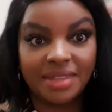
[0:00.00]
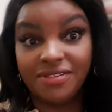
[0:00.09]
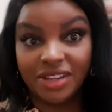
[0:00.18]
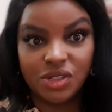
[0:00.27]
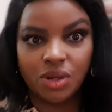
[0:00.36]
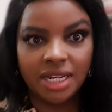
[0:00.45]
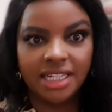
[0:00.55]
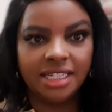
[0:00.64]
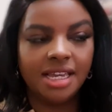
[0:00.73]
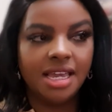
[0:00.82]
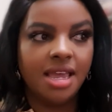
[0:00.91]

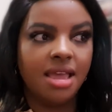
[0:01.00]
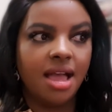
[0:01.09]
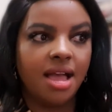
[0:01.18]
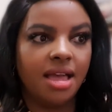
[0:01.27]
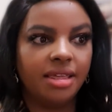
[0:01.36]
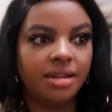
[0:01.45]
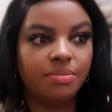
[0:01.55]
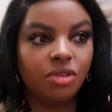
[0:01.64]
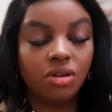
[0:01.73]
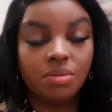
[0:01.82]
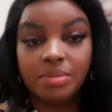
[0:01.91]
Eventually, uh, that
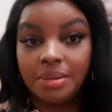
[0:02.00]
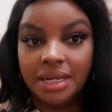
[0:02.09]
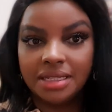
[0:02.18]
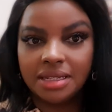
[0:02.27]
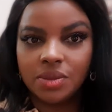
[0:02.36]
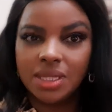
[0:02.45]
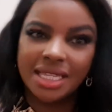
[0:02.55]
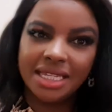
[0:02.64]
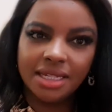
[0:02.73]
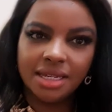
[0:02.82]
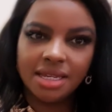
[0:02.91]
God may bless us with
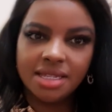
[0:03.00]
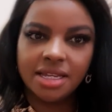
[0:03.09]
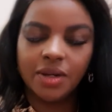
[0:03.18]
kids and